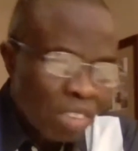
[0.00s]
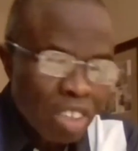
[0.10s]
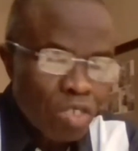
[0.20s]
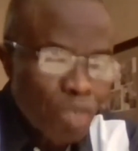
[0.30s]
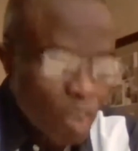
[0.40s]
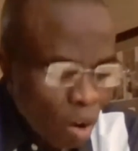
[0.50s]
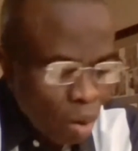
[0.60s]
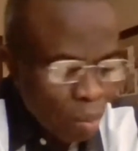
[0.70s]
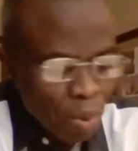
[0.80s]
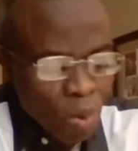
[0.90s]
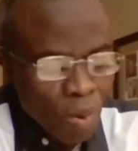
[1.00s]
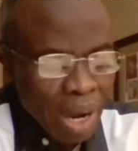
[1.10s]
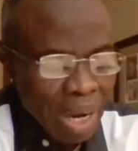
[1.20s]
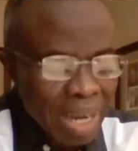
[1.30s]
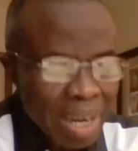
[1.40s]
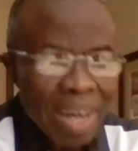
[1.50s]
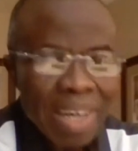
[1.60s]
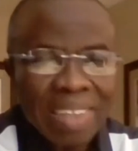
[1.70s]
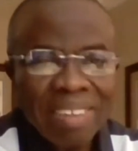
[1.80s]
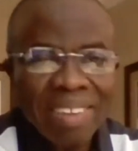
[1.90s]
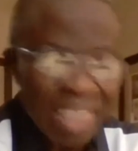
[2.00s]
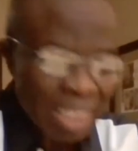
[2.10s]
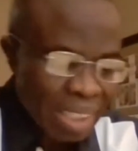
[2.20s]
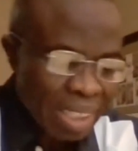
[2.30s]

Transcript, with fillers: transform your character